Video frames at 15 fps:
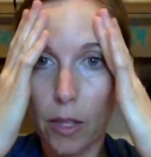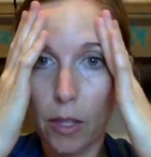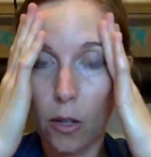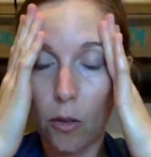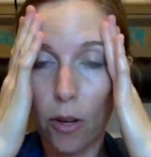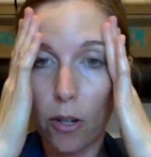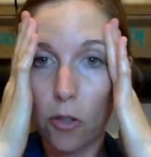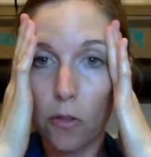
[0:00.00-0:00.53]

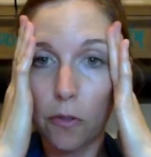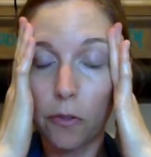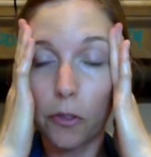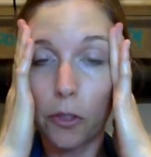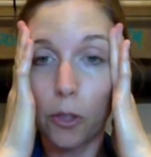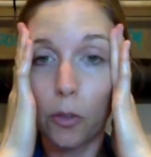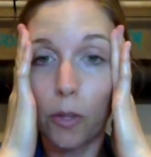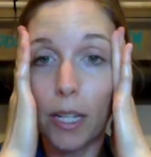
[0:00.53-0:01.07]
extra
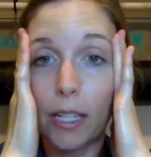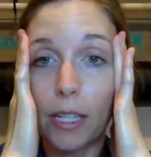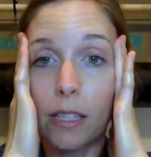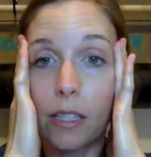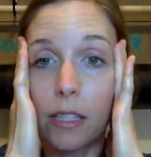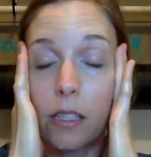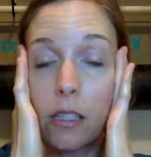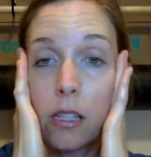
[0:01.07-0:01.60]

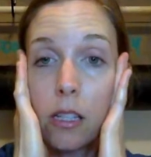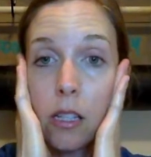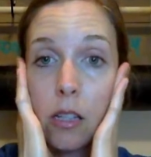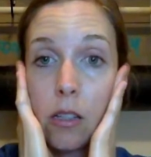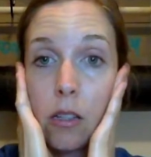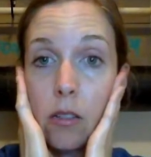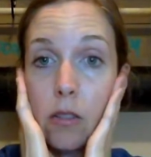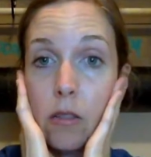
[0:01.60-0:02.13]
fluids,
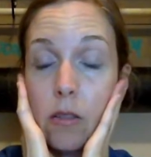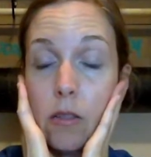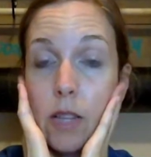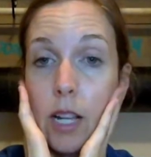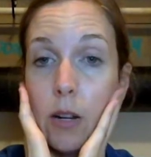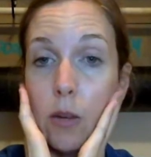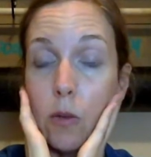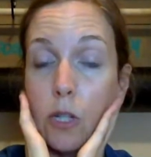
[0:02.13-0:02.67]

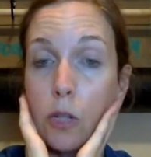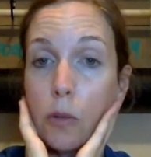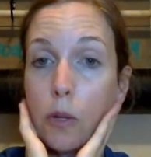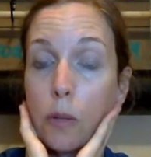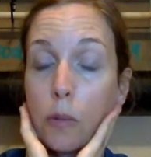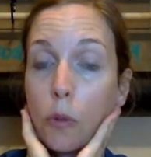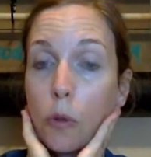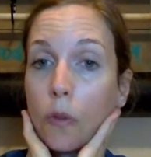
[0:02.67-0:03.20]
but we just
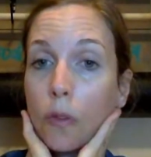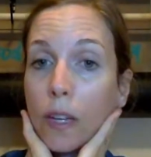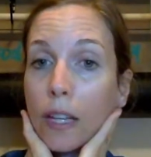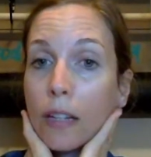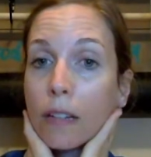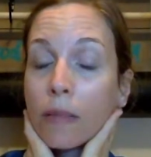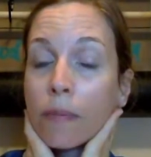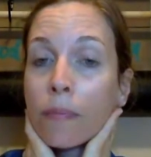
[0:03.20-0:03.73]
want to move it